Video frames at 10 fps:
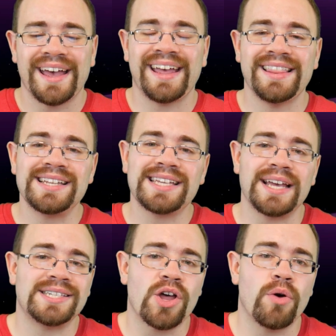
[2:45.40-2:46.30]
In this
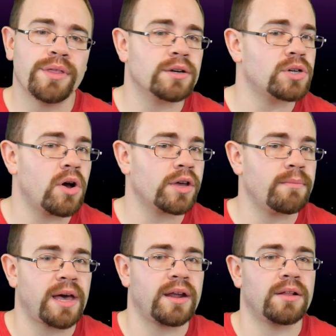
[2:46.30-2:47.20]
case, though, they're
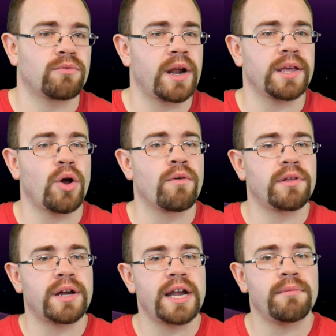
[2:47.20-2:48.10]
talking about it running
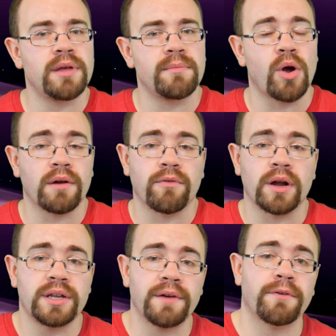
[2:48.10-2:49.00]
over the ninety minute mark
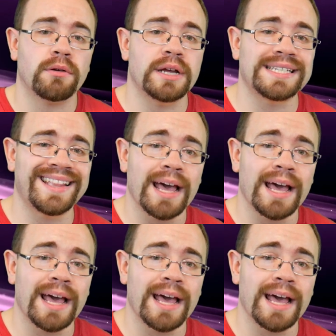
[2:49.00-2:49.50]
for a different reason,